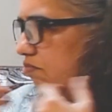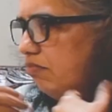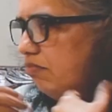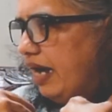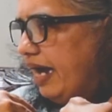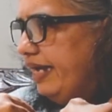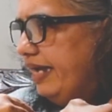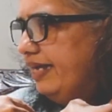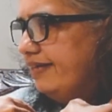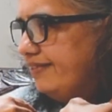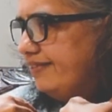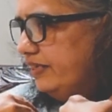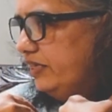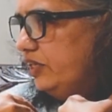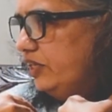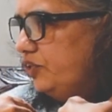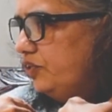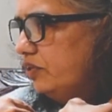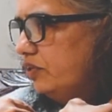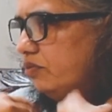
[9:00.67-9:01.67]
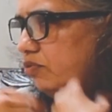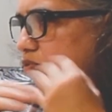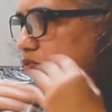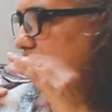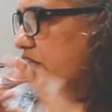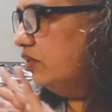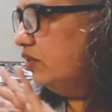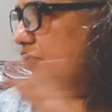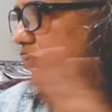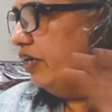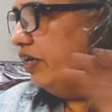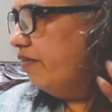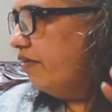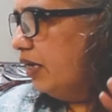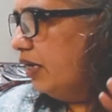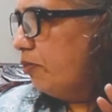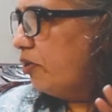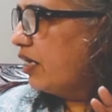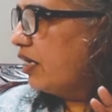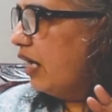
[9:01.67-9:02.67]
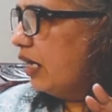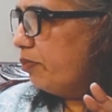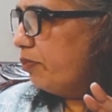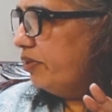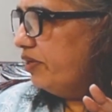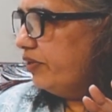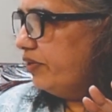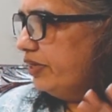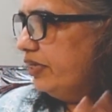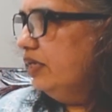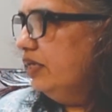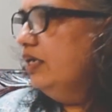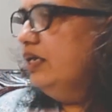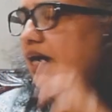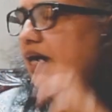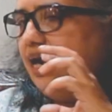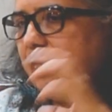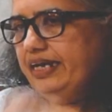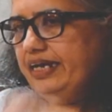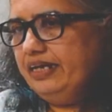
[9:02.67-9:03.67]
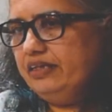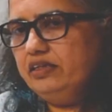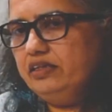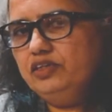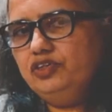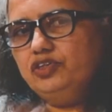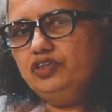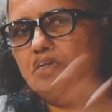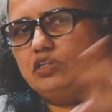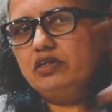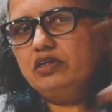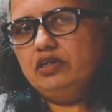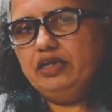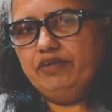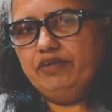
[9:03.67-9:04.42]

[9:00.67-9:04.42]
I as a teacher who doesn't know anything about carpentry, I take these children